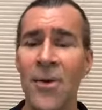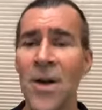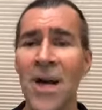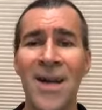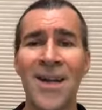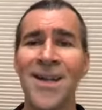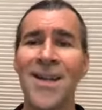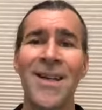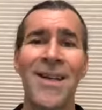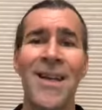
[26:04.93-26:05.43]
You're
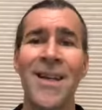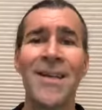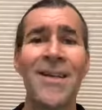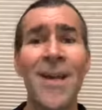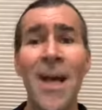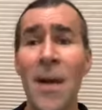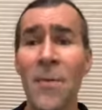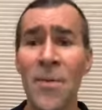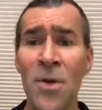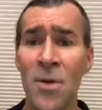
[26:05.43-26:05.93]
not going to
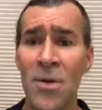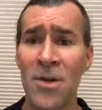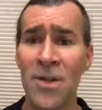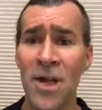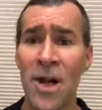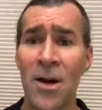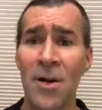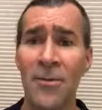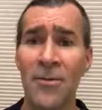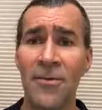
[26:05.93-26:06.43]
condemn
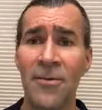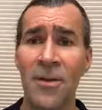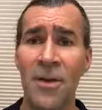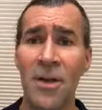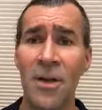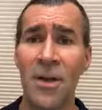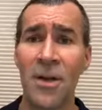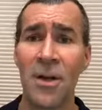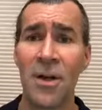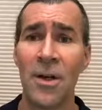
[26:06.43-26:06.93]
yourself.
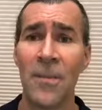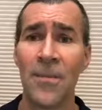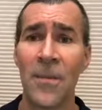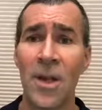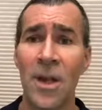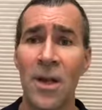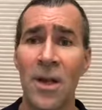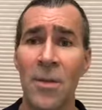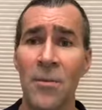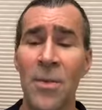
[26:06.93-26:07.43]

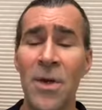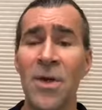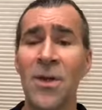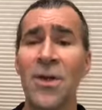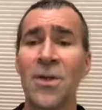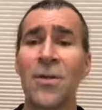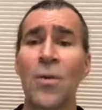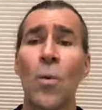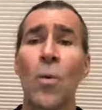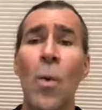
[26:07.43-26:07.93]

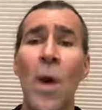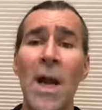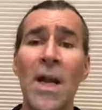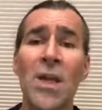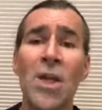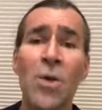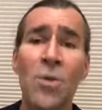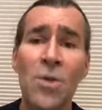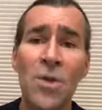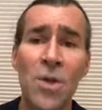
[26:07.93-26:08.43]
Because
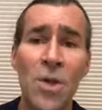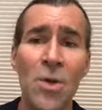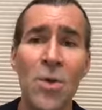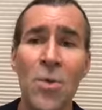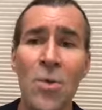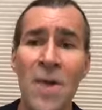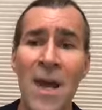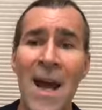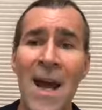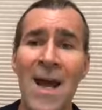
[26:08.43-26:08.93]
when you
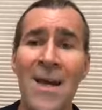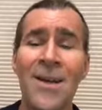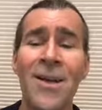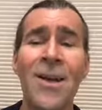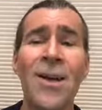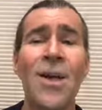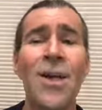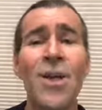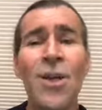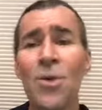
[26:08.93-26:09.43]
do that,
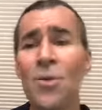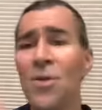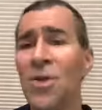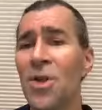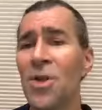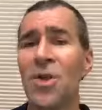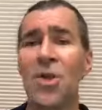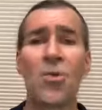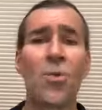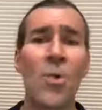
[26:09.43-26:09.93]
you
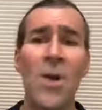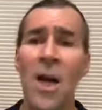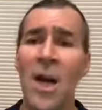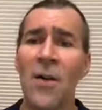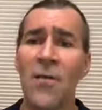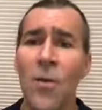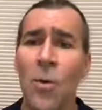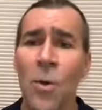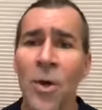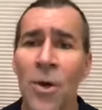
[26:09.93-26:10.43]
destroy
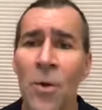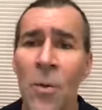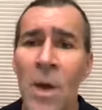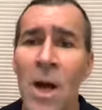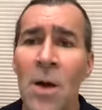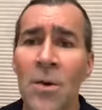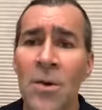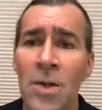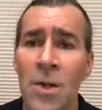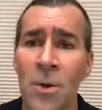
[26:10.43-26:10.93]
everyone
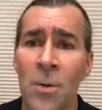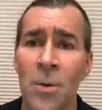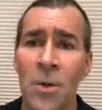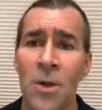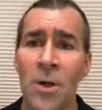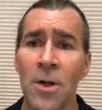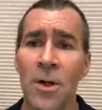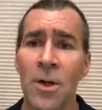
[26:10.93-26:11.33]
around you.